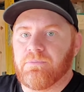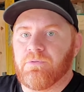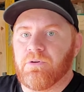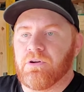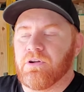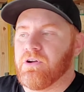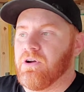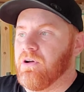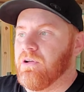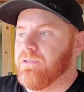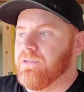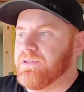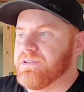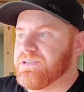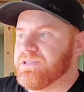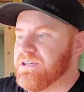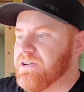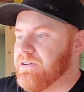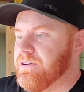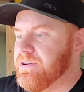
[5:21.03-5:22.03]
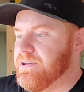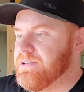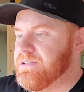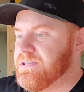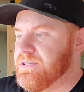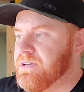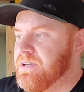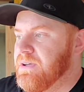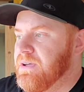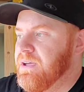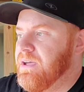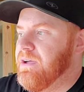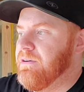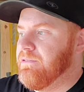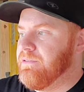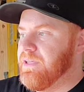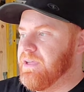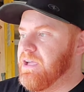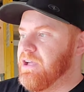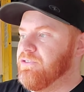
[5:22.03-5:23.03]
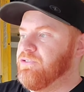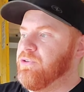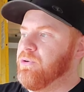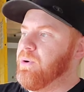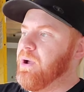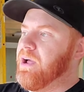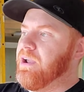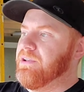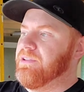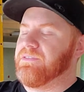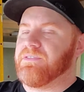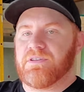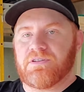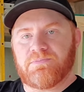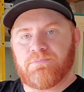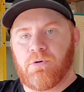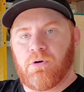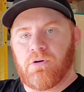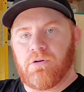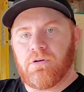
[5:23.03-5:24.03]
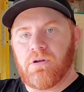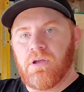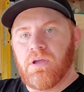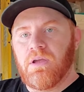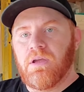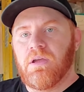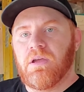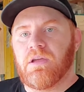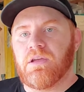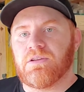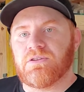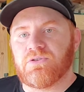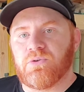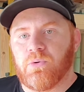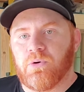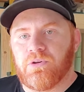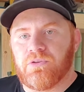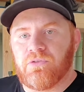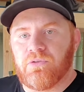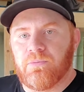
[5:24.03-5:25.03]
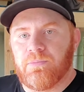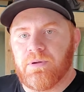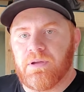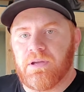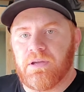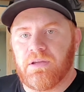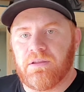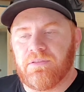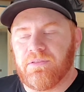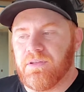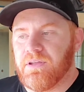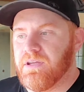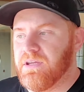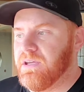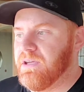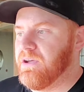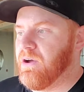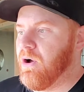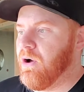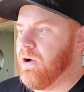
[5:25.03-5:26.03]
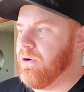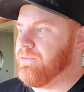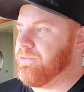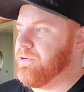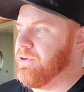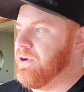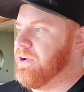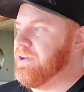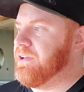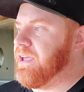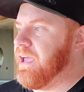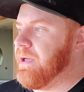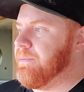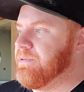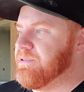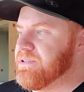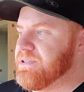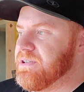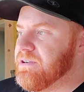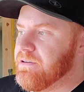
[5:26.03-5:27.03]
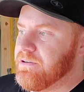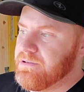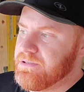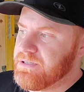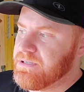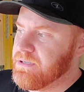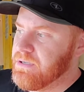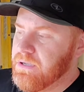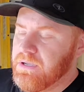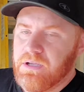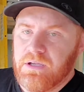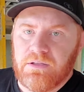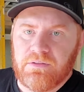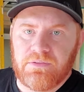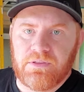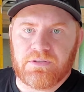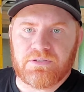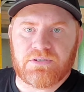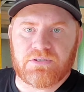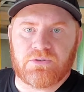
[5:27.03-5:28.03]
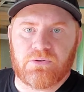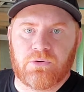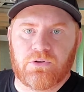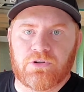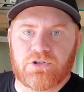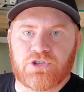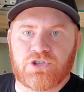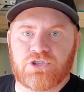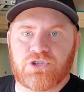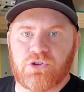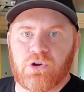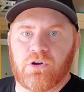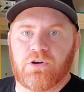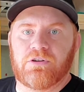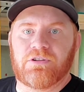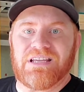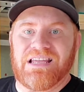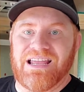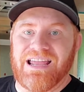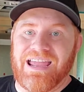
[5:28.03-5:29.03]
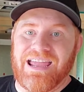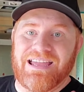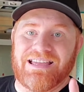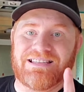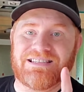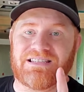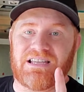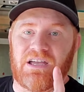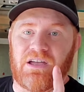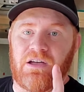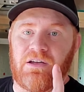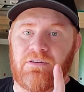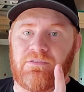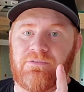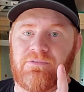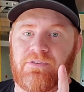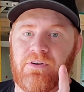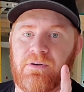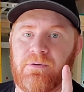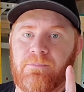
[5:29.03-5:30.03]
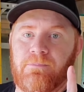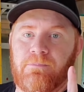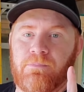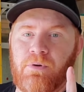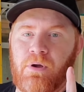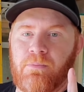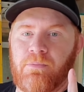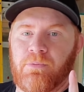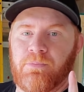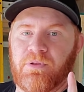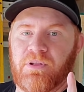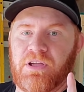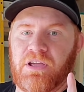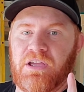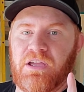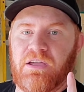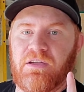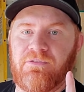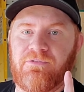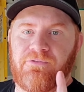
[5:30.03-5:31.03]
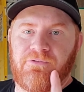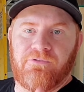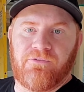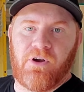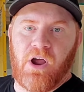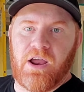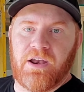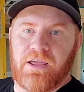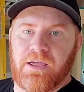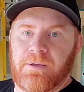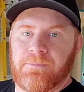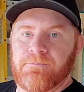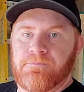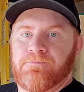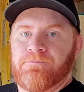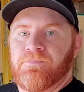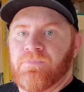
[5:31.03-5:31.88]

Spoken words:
I'm going to call this series, everything I do out of this part is going to be the off-grid cabin series. This is going to start as of probably Friday.